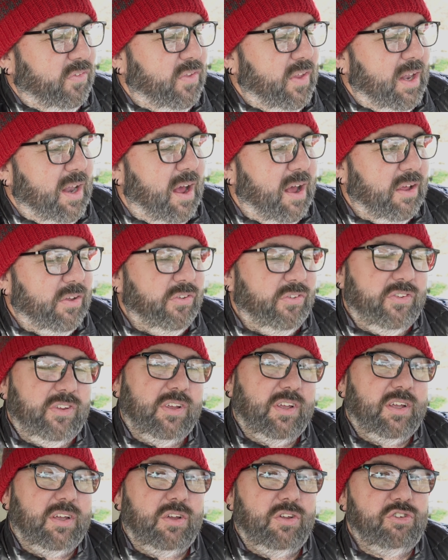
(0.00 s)
the last
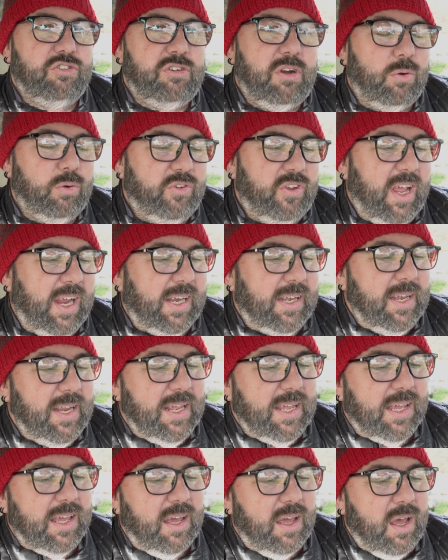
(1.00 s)
control
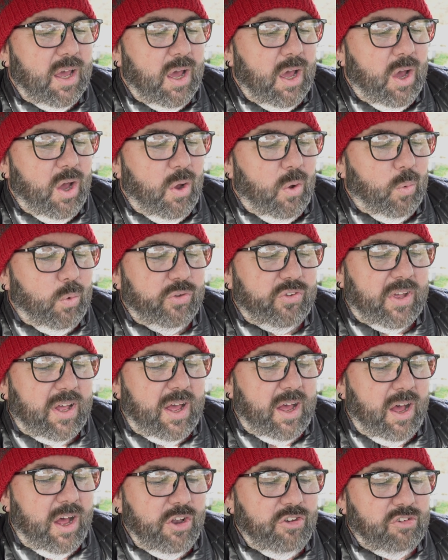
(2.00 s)
technique was at
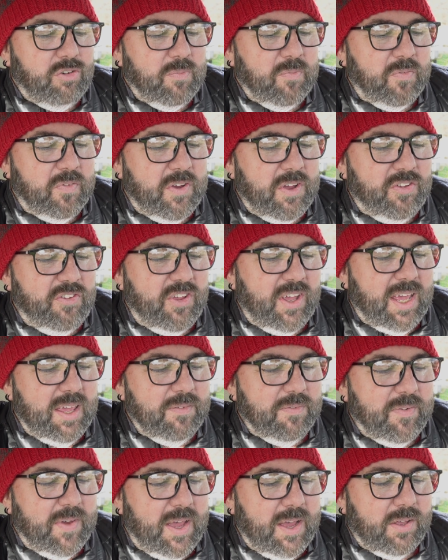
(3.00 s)

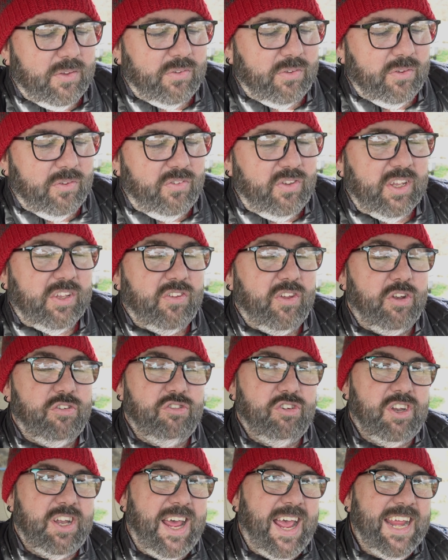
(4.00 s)

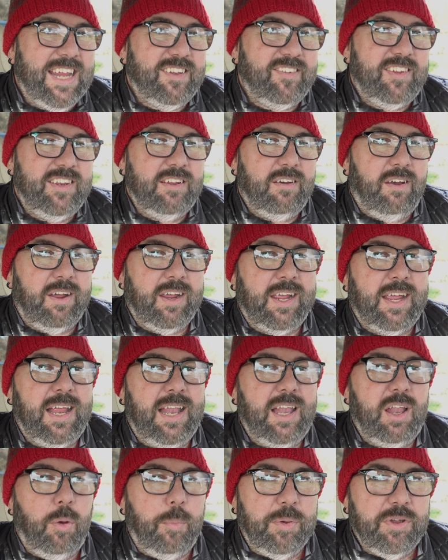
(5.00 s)
138,689
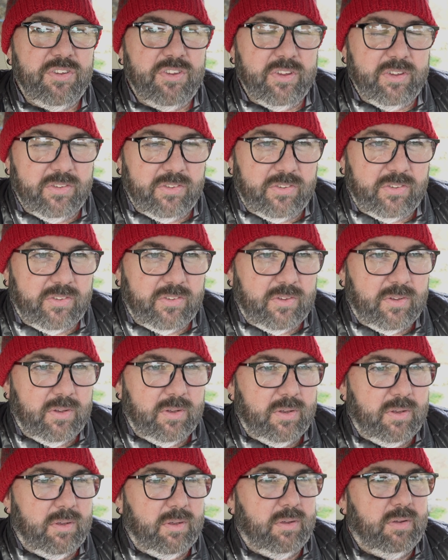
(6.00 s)
kilometres.
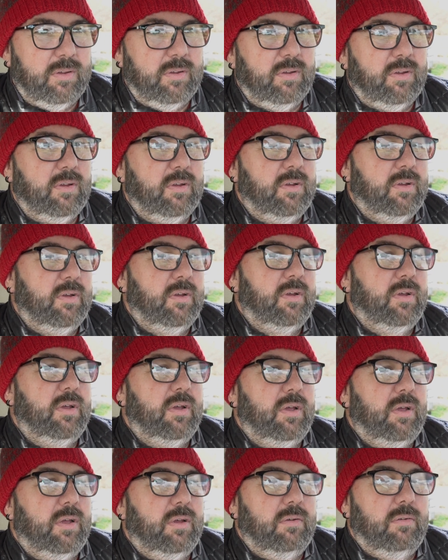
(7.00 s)

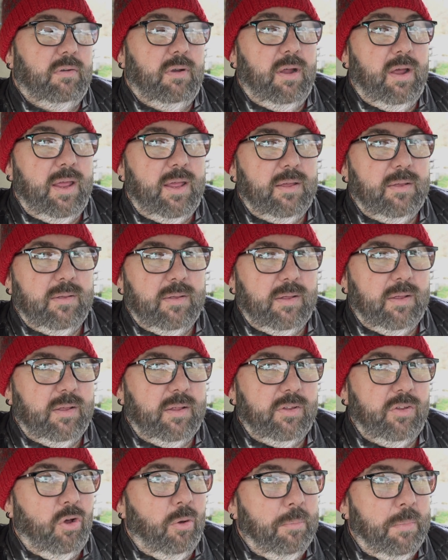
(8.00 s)
Right?
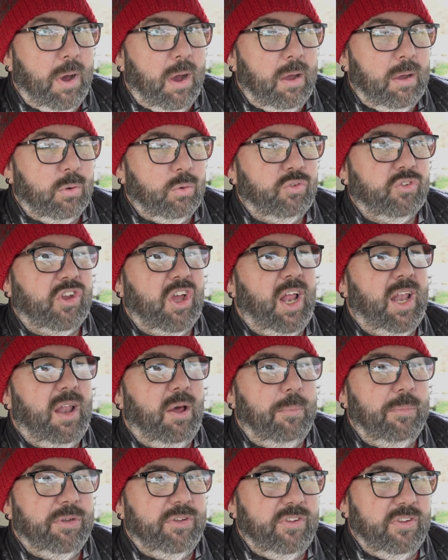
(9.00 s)
Not miles,
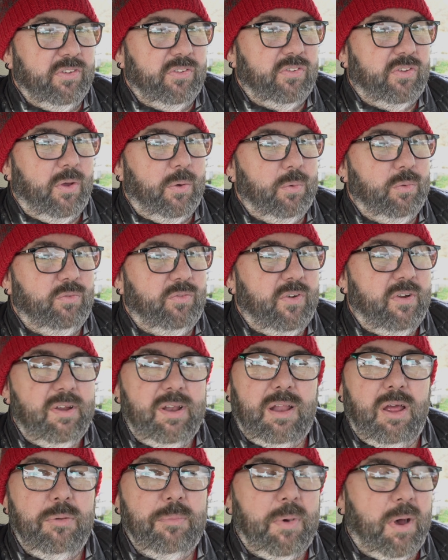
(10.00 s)
kilometres. So very
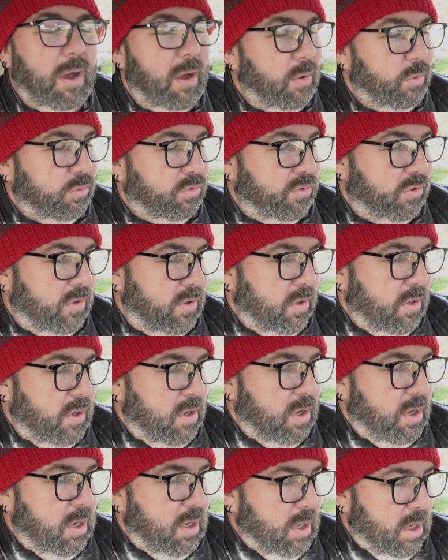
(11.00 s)
low miles.
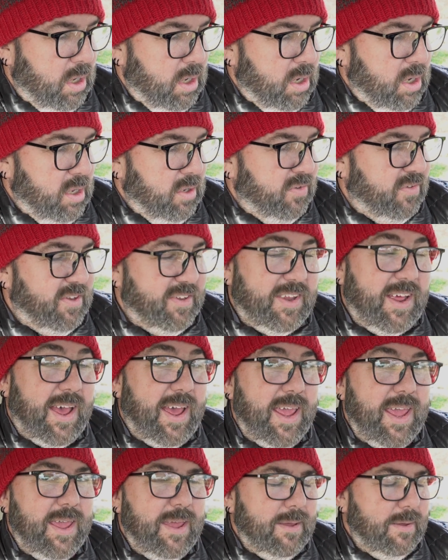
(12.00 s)

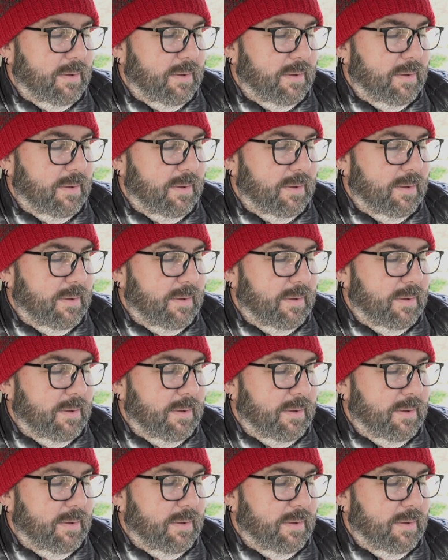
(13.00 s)
Today,